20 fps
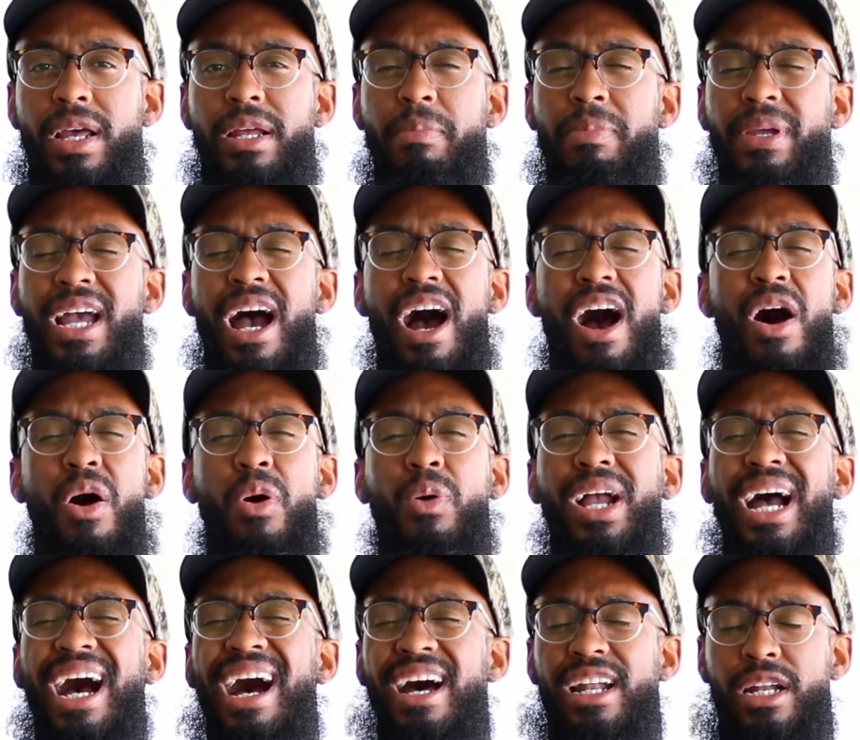It'd be all
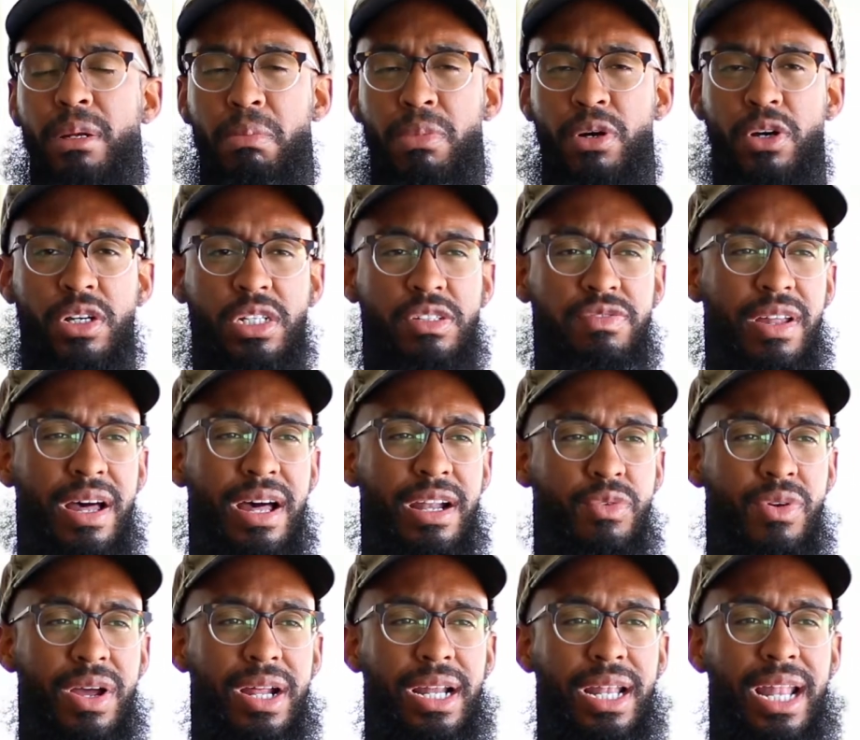kind of bugs flying
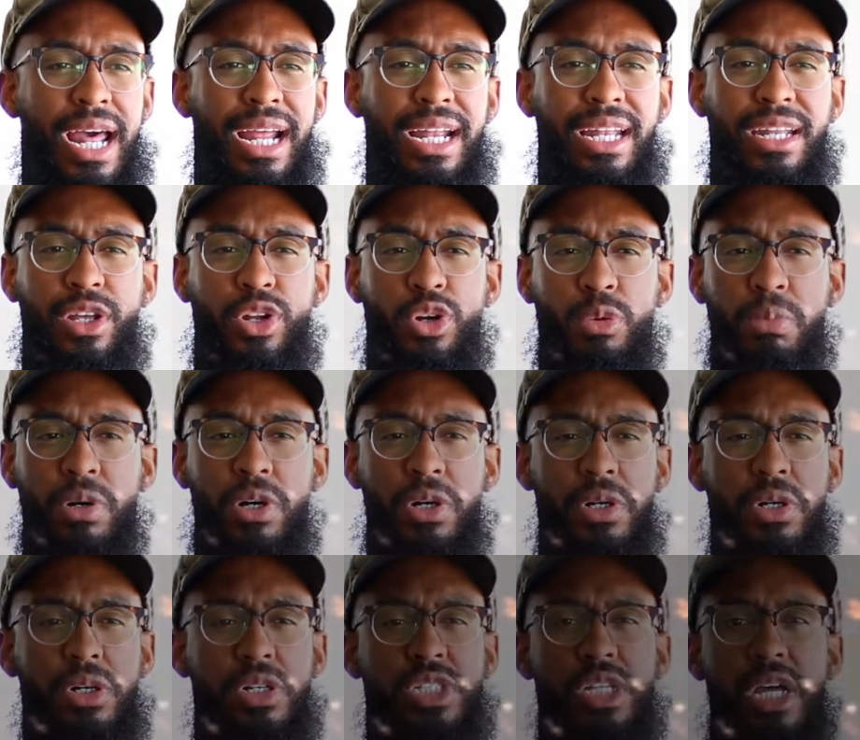around the light. Little
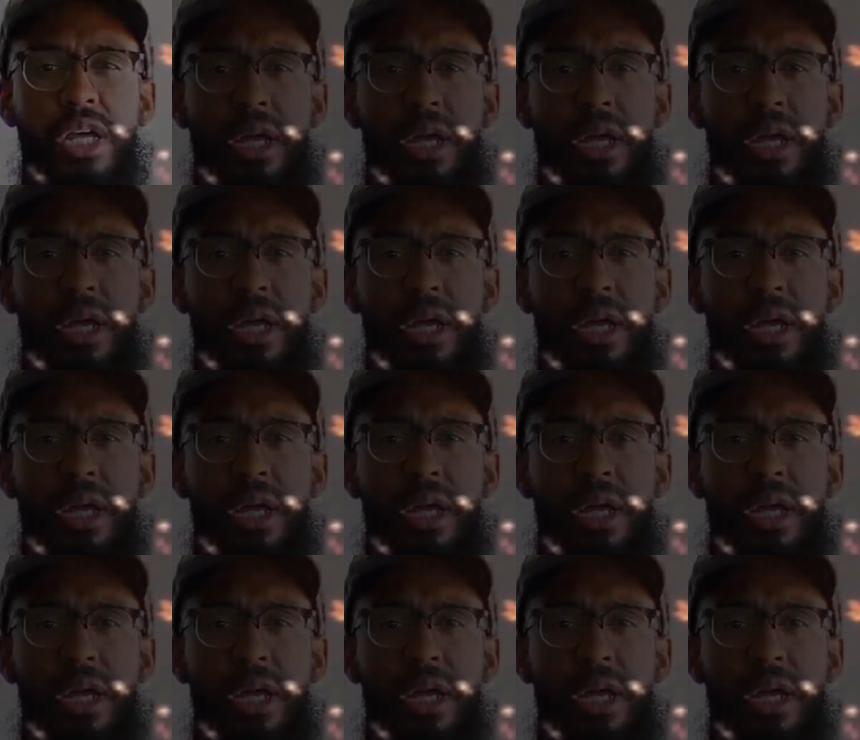bugs,